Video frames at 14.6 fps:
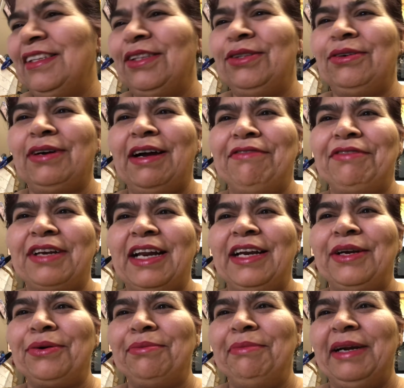Though I've
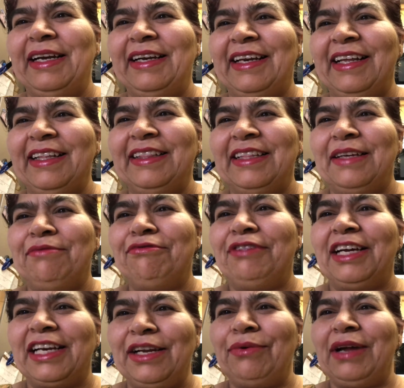tried to maintain them
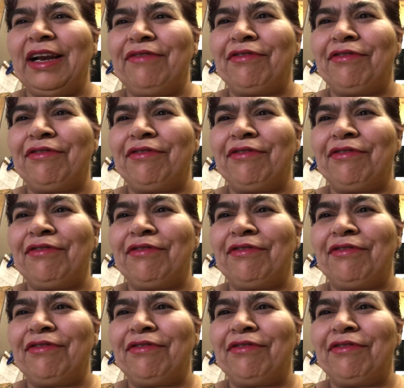very well